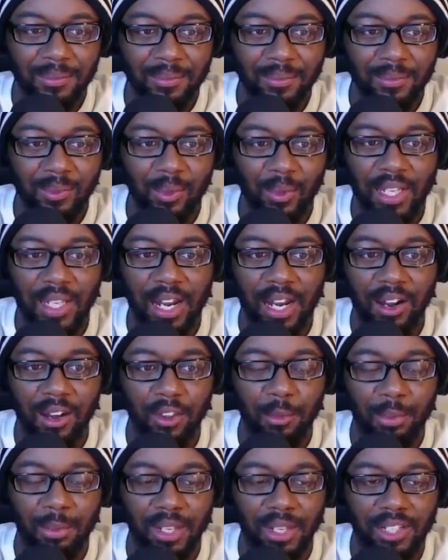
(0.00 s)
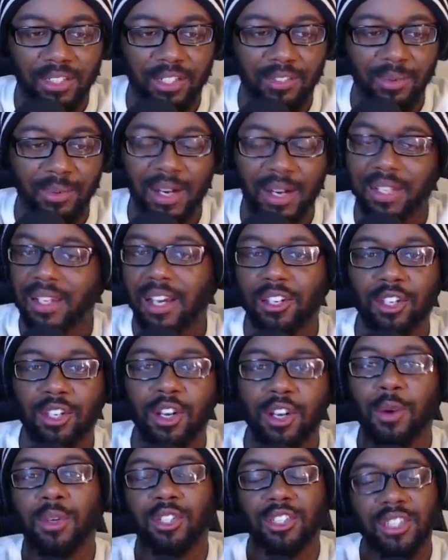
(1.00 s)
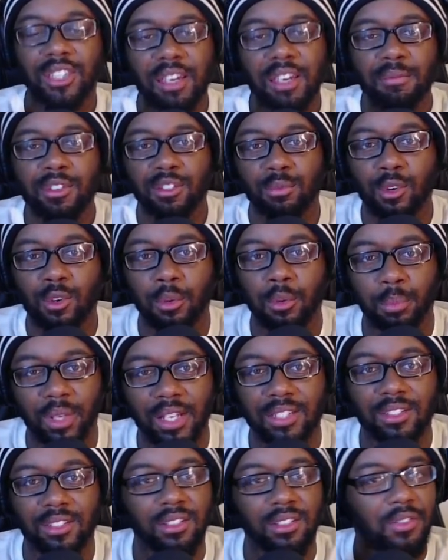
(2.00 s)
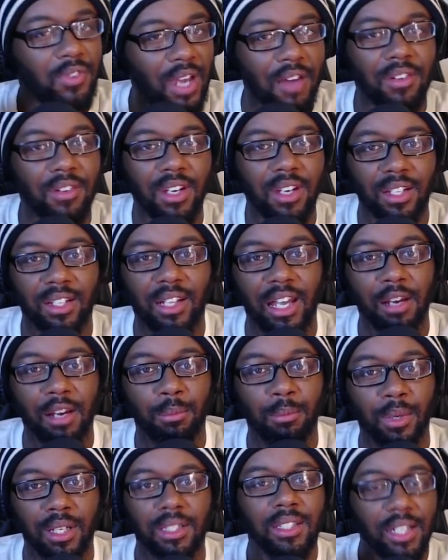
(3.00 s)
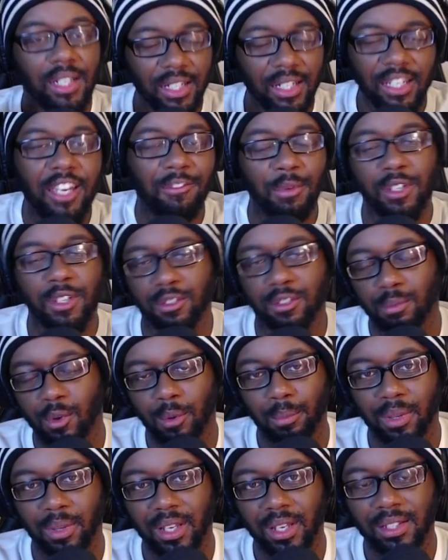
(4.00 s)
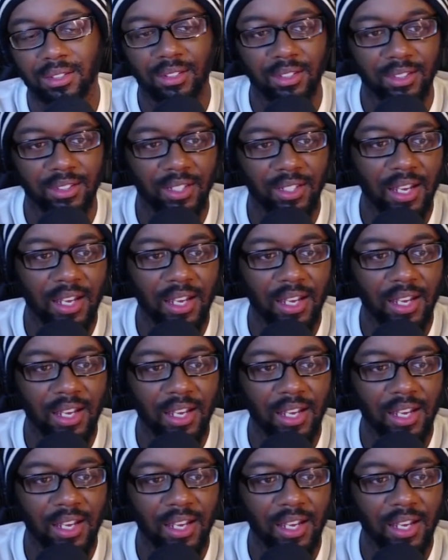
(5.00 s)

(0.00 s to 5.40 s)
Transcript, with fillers: Was that all the blessings right there? You know what? Just give me some more blessings. If you haven't hit the like button, give me some more blessings.